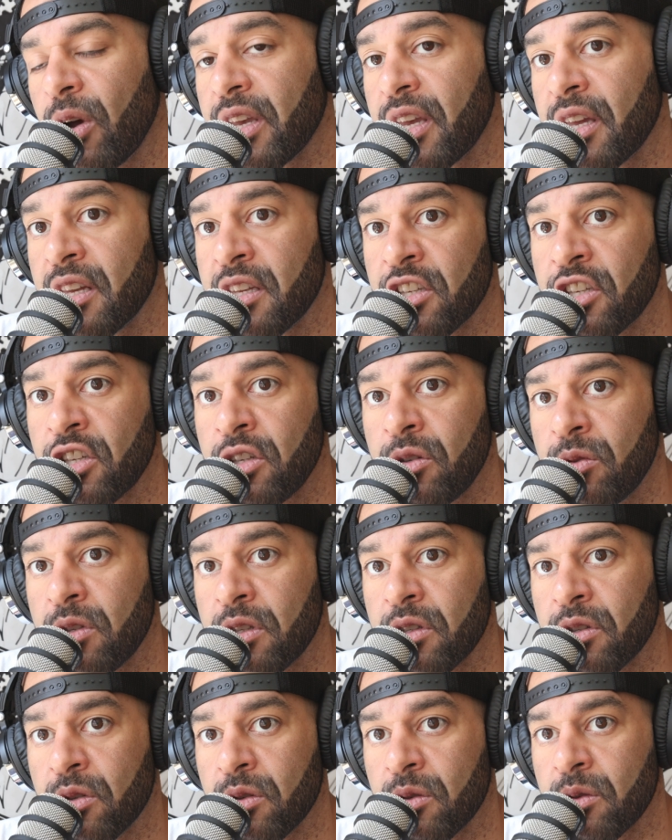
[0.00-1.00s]
What can
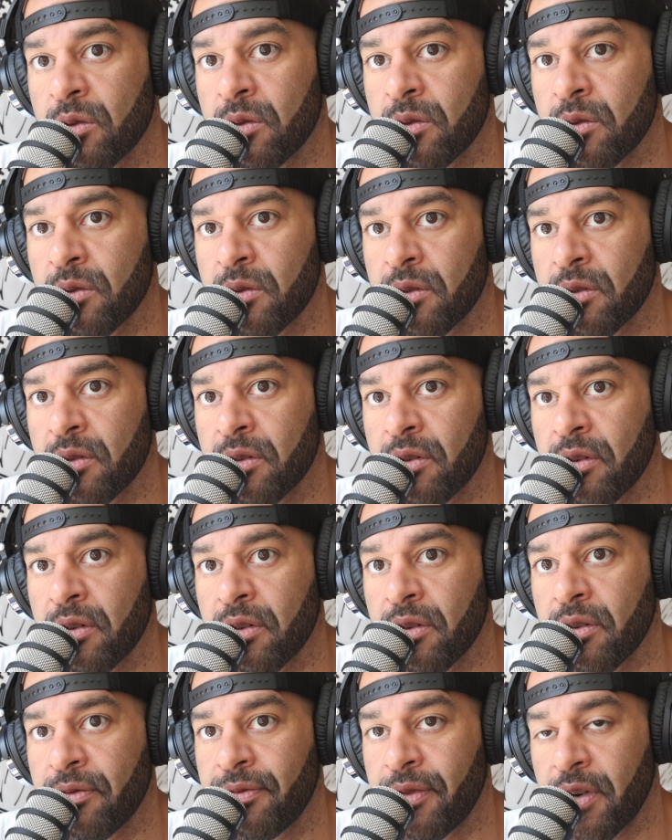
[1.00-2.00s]
you do
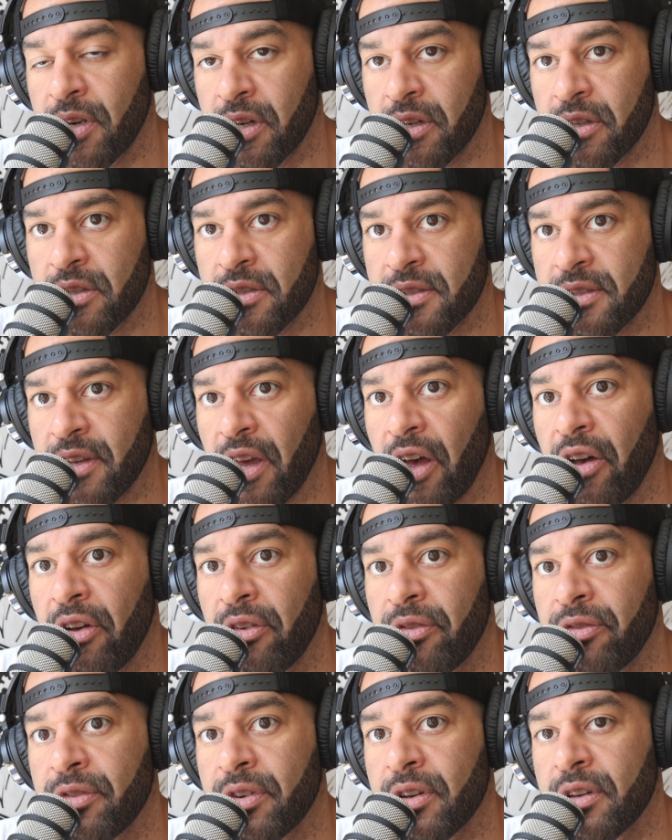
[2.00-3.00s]
for
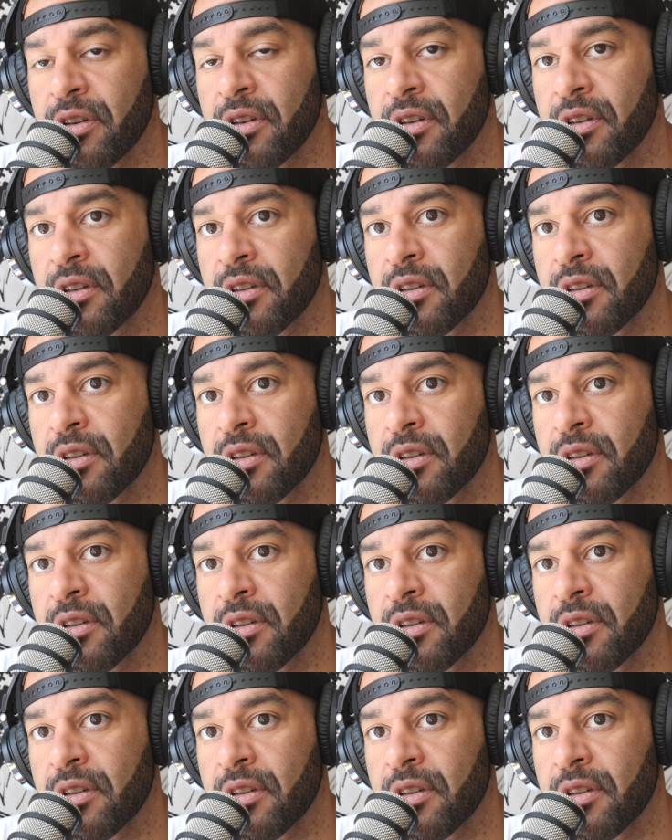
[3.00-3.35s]
yourself